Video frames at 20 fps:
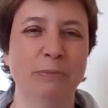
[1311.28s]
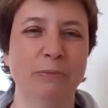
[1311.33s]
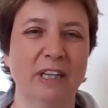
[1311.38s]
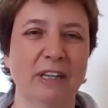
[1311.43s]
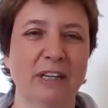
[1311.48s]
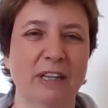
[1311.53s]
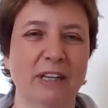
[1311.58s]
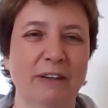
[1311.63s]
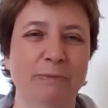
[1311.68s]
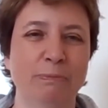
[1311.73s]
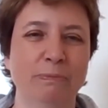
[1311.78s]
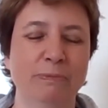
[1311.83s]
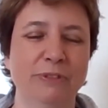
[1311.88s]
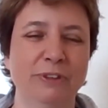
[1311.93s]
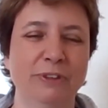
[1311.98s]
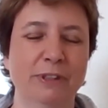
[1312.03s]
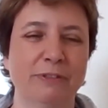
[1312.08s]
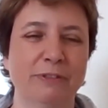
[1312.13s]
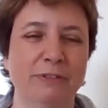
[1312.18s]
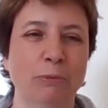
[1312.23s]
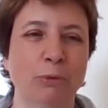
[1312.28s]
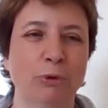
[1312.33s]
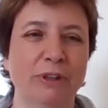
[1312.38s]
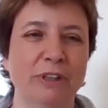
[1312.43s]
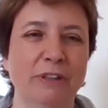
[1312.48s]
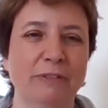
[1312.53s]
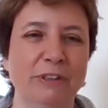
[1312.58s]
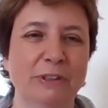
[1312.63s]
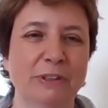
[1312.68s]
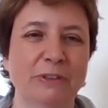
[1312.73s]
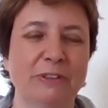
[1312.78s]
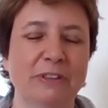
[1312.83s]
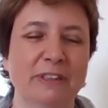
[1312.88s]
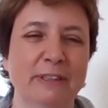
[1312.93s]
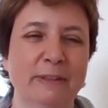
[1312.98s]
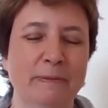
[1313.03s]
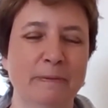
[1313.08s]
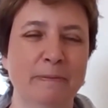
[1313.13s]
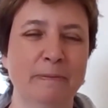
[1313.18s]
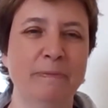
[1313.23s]
Pull off yeah, different not, it's
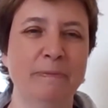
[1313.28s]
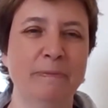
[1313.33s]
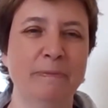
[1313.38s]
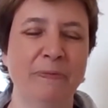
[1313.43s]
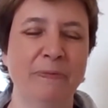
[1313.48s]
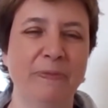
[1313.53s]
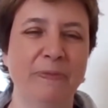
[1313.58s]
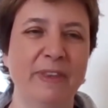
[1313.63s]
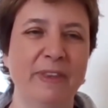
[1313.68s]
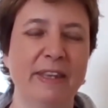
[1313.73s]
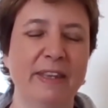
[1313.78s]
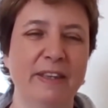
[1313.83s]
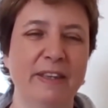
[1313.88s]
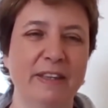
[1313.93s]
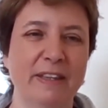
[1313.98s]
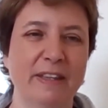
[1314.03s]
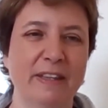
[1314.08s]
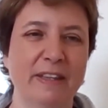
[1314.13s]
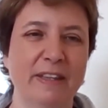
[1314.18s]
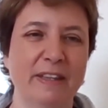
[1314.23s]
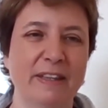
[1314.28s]
not based on skill.